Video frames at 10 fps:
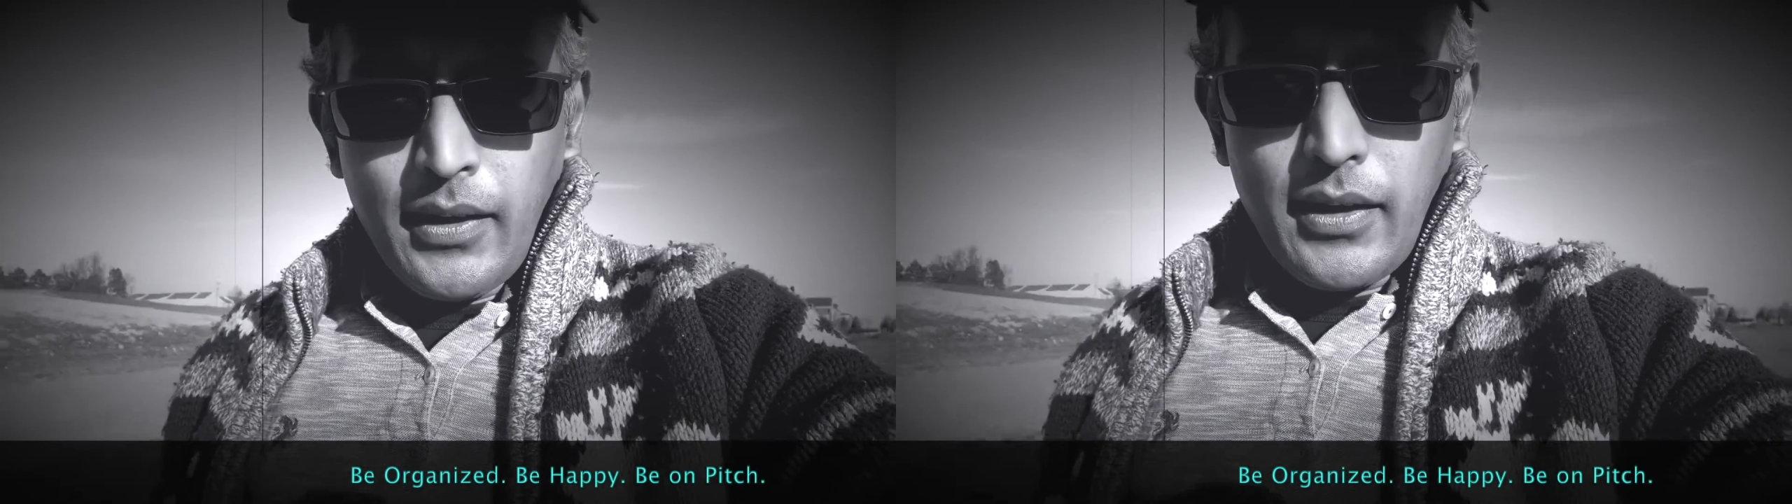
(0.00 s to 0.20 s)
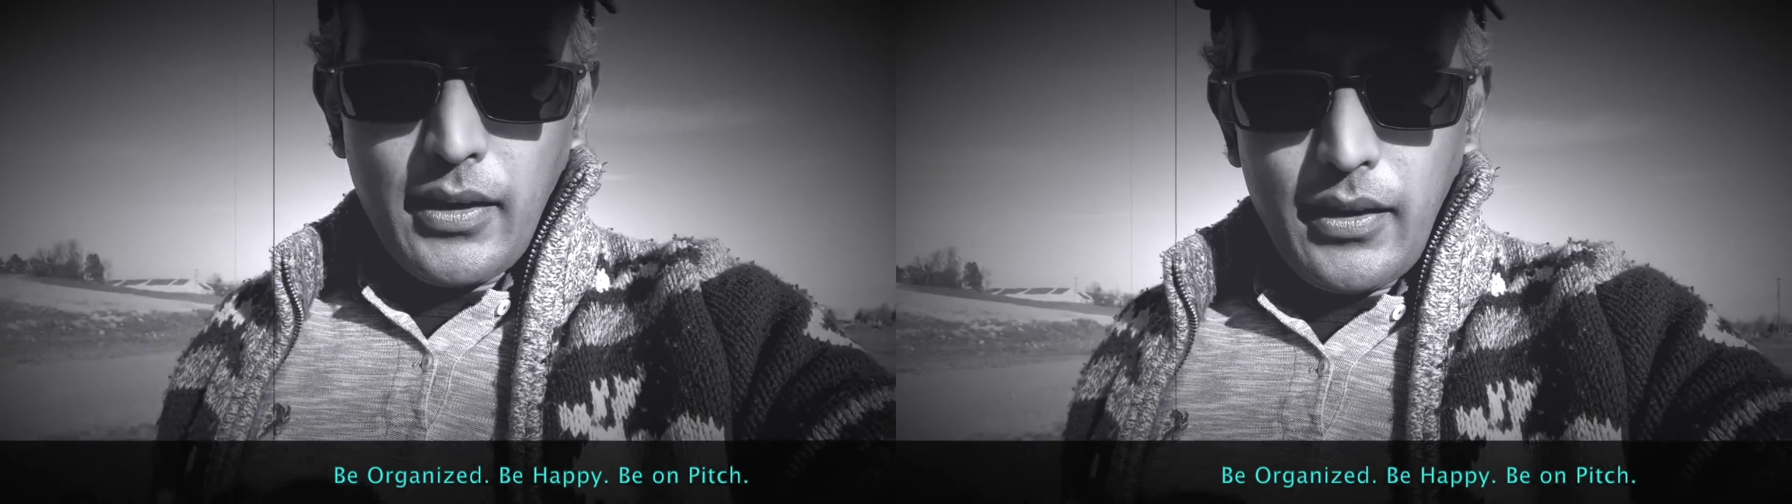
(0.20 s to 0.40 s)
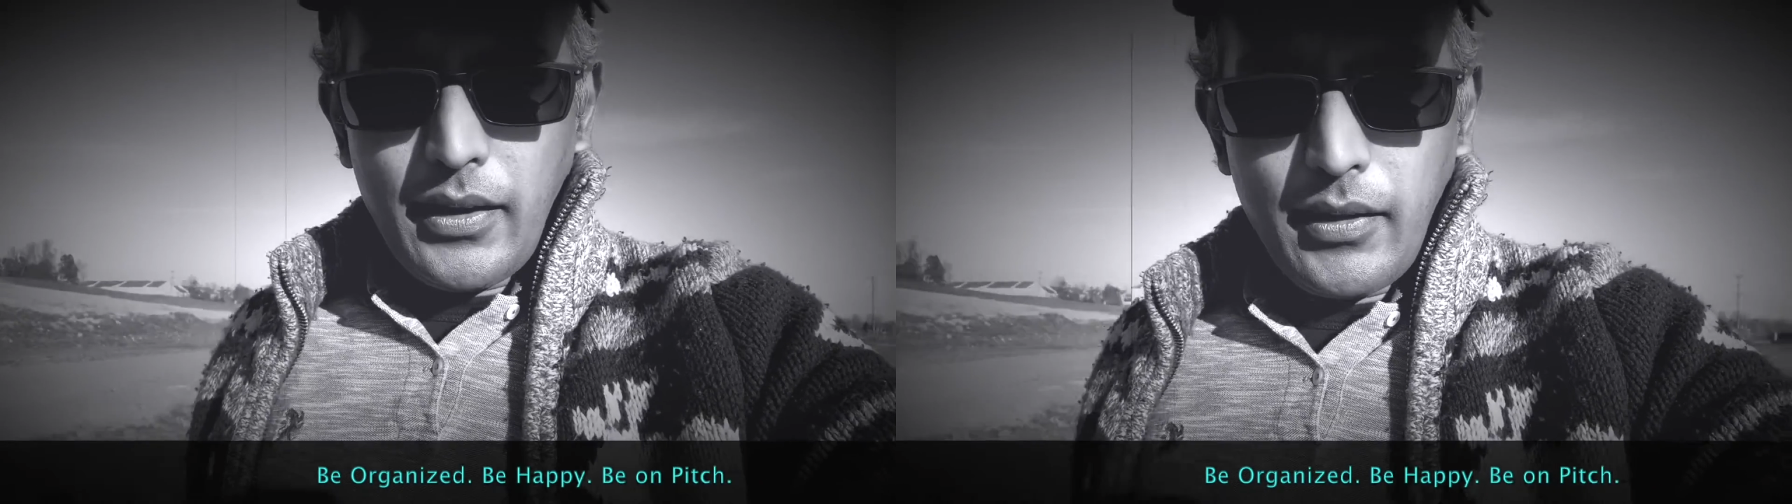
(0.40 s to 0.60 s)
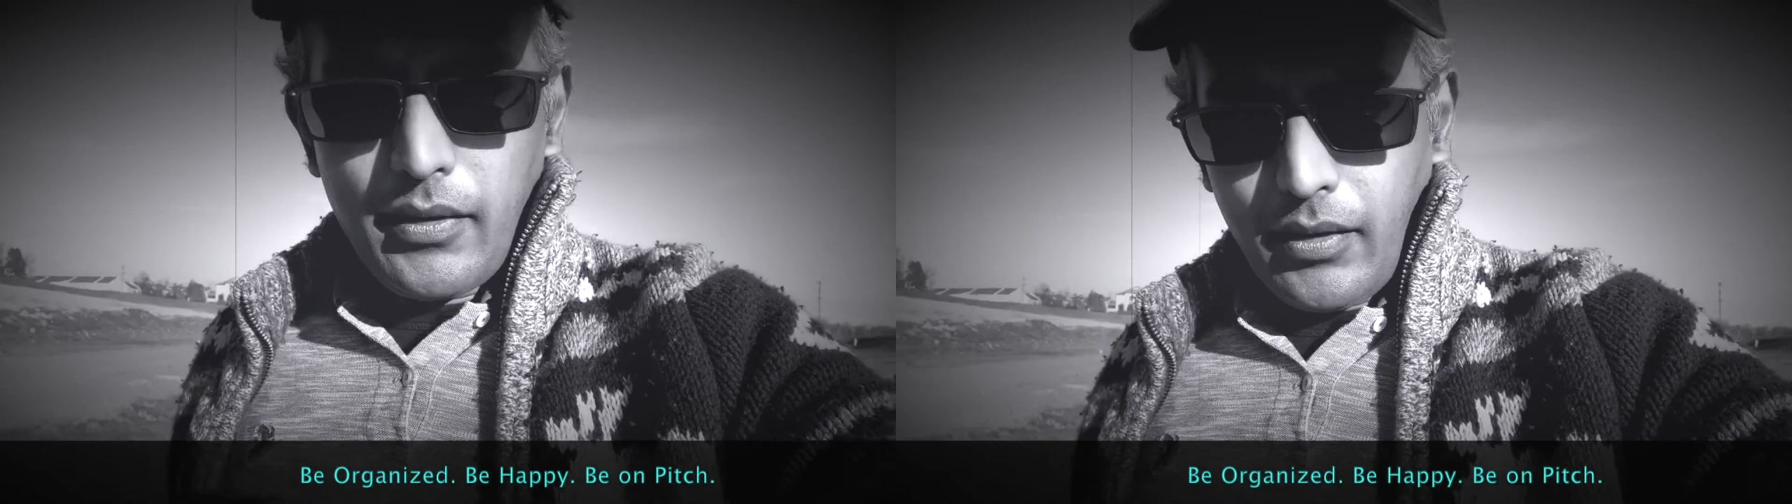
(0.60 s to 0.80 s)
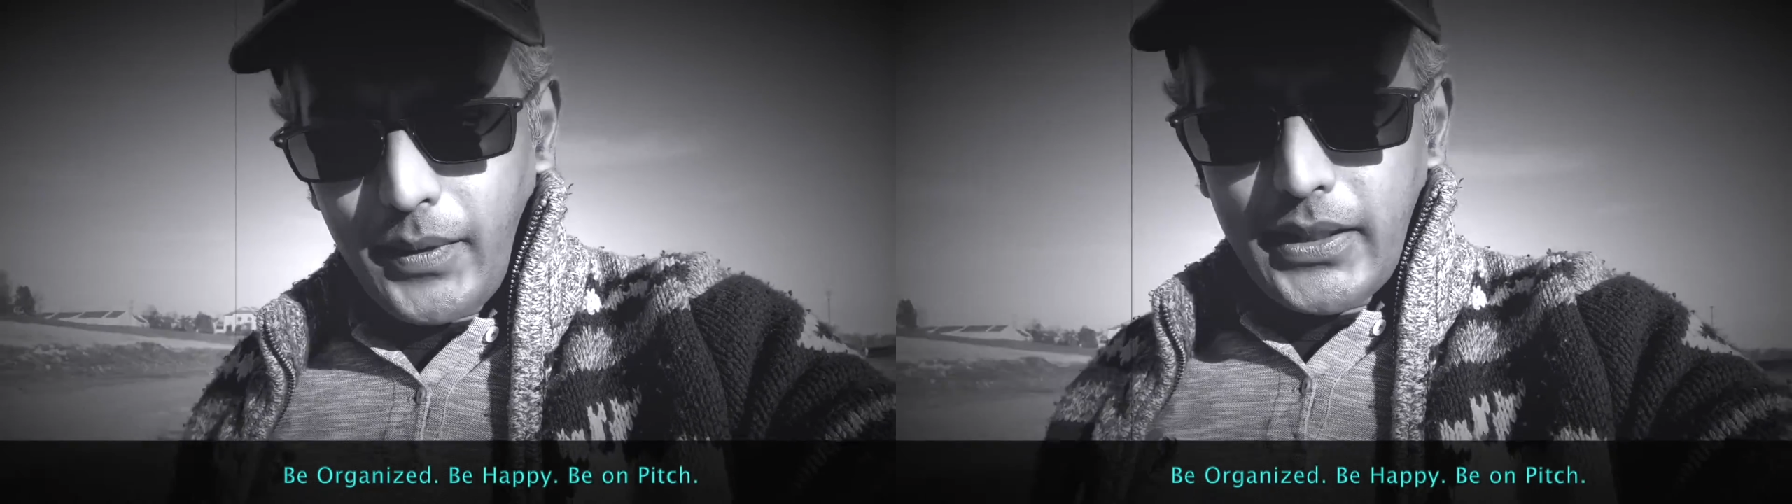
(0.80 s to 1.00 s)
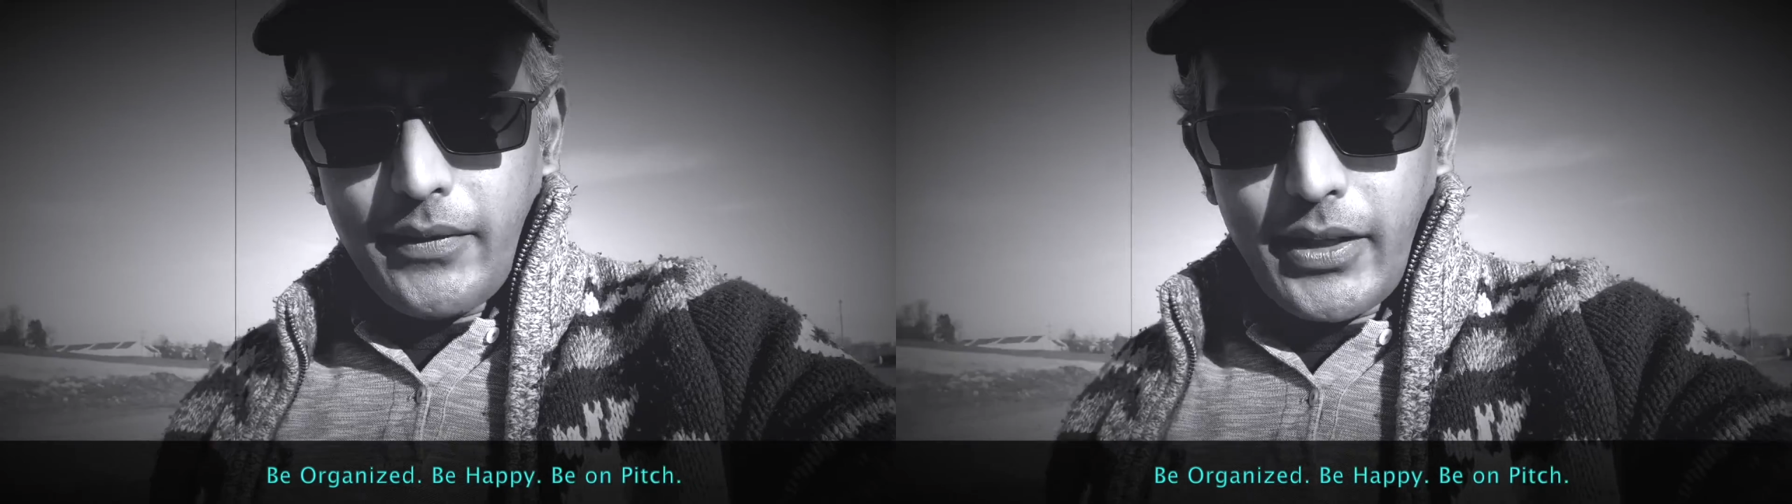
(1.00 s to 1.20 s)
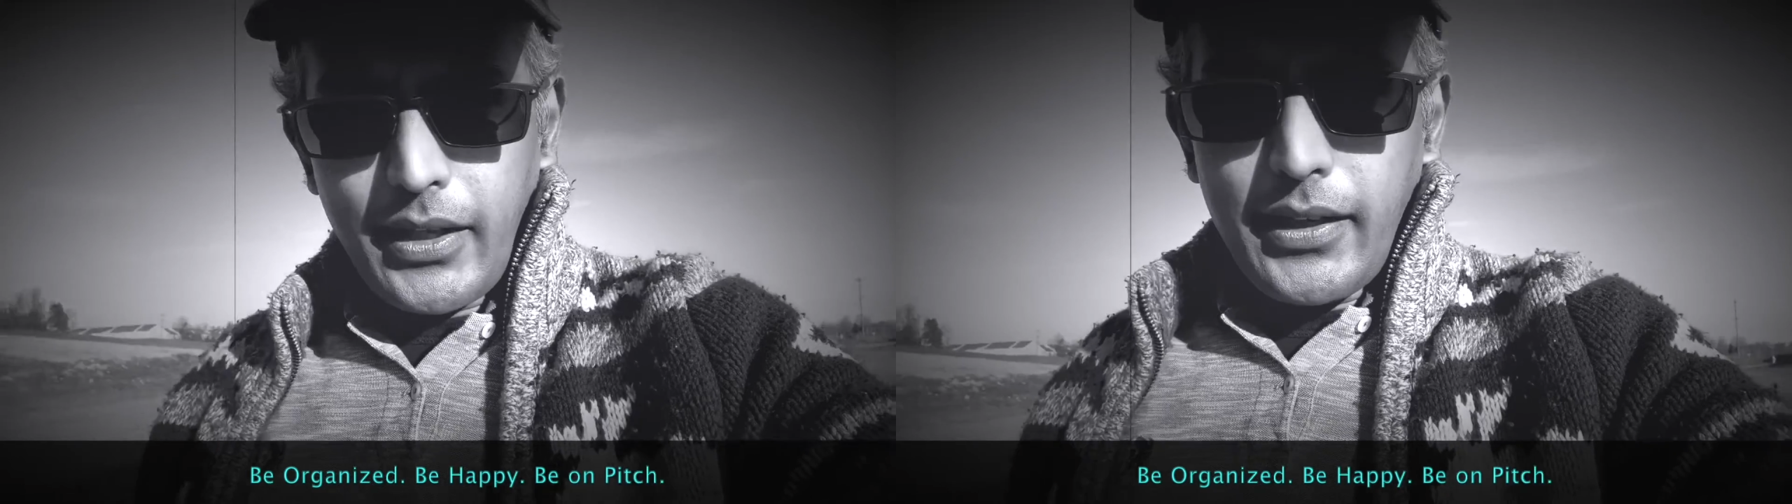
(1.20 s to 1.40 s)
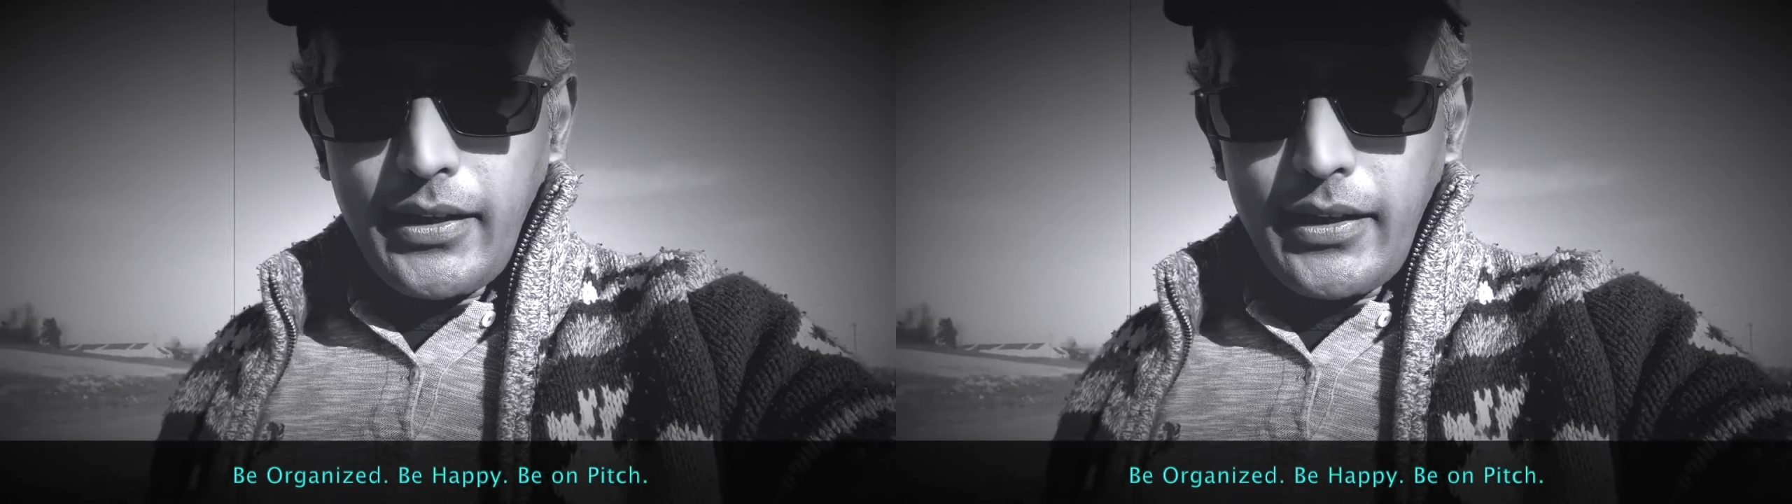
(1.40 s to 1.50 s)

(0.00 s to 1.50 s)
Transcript: and obviously we create